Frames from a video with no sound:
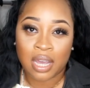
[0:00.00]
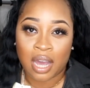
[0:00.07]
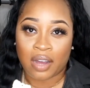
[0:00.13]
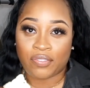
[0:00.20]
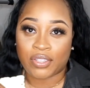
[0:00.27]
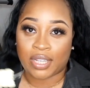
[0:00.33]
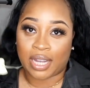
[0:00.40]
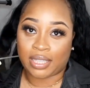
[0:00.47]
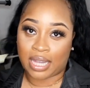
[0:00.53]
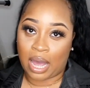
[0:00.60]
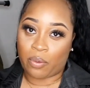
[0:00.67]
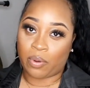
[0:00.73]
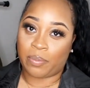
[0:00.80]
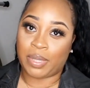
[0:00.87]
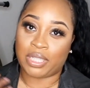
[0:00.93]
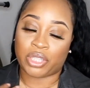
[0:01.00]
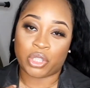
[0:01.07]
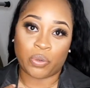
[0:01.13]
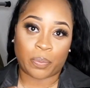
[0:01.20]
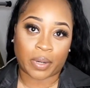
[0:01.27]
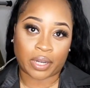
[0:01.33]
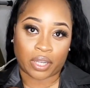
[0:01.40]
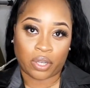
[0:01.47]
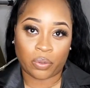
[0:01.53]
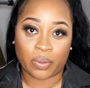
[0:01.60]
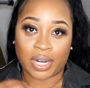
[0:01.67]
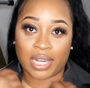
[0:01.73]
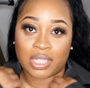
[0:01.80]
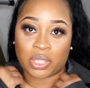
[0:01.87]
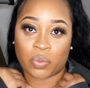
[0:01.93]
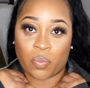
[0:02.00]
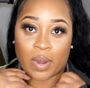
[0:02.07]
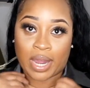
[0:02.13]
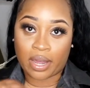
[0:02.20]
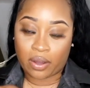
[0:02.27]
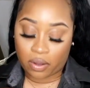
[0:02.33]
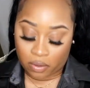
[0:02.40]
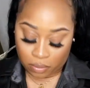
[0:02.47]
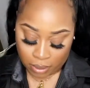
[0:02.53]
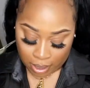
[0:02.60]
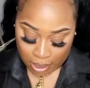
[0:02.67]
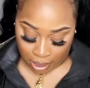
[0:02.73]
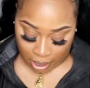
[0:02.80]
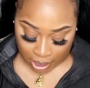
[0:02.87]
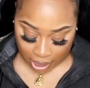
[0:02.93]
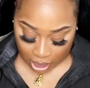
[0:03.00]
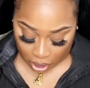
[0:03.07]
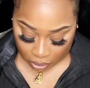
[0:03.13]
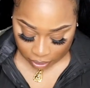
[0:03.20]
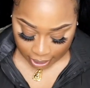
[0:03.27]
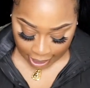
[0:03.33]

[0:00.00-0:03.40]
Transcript: I feel like that would be super cute as well. It only